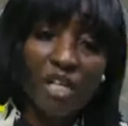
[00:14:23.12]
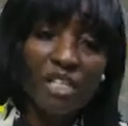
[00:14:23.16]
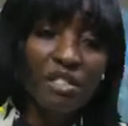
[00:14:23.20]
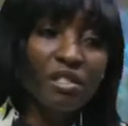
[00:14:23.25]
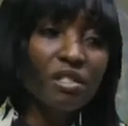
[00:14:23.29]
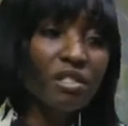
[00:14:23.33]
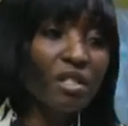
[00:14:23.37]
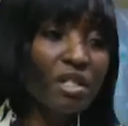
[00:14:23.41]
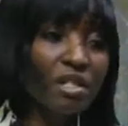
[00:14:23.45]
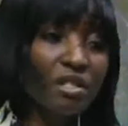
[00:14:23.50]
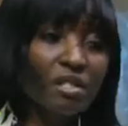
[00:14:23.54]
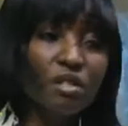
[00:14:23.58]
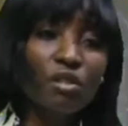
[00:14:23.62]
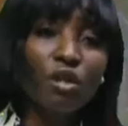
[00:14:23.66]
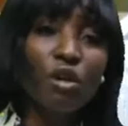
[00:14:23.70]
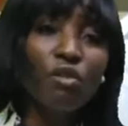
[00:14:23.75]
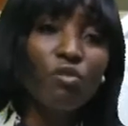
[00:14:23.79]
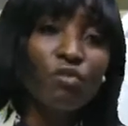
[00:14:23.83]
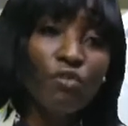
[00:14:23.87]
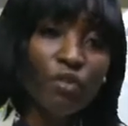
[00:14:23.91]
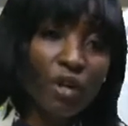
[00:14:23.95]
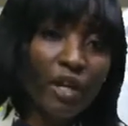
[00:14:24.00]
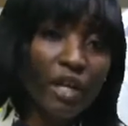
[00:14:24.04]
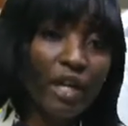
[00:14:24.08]
He's meditating,
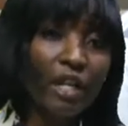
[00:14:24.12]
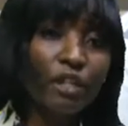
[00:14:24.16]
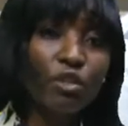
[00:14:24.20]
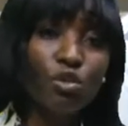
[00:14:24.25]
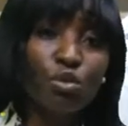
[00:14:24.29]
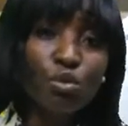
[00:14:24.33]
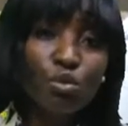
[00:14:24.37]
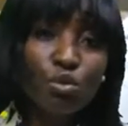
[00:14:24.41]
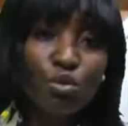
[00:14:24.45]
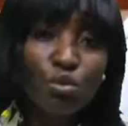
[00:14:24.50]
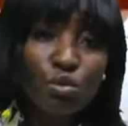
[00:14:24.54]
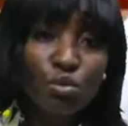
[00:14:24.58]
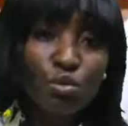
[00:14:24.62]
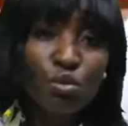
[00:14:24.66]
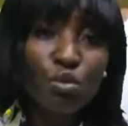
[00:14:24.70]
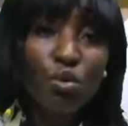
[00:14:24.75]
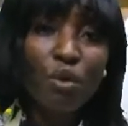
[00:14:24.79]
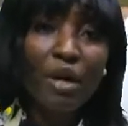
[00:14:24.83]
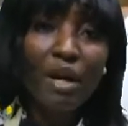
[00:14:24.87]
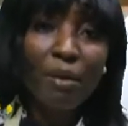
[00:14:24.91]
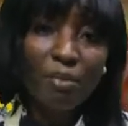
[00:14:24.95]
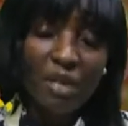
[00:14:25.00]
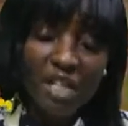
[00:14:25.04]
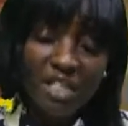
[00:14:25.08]
don't forget, you too,
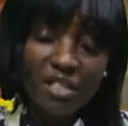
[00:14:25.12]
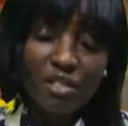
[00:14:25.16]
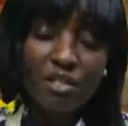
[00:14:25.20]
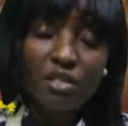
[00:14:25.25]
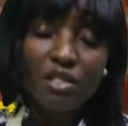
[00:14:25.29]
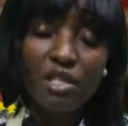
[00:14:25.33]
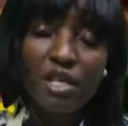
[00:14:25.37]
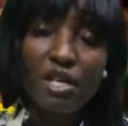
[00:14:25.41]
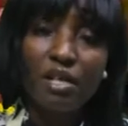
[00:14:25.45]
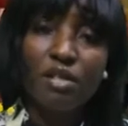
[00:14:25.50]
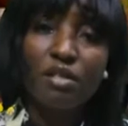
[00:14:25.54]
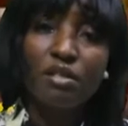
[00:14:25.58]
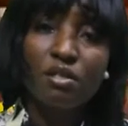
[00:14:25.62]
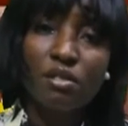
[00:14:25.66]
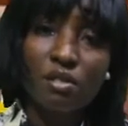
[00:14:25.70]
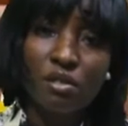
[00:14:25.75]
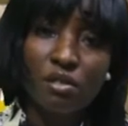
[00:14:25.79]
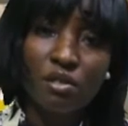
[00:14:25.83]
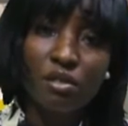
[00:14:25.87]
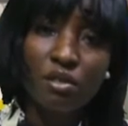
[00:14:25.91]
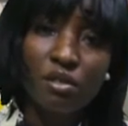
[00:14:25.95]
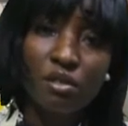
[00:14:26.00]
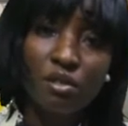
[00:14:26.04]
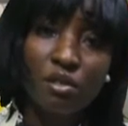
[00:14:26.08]
go and
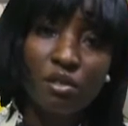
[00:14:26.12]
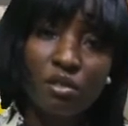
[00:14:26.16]
meditate.